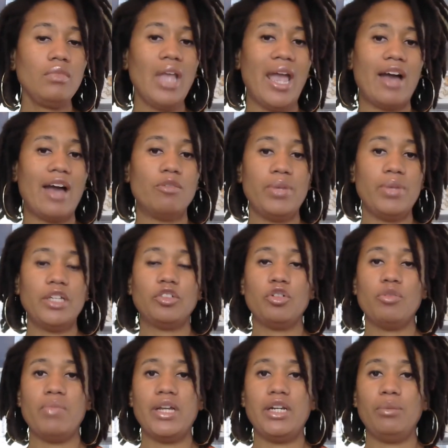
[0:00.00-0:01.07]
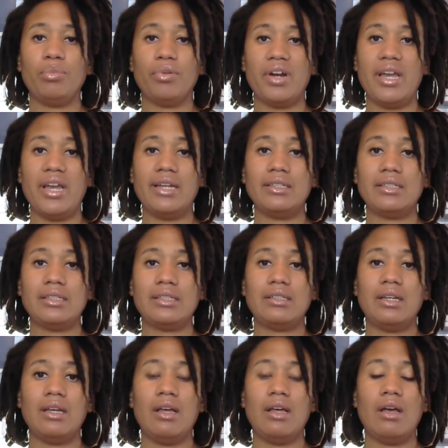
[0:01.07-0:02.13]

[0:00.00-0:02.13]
I've been through many brands,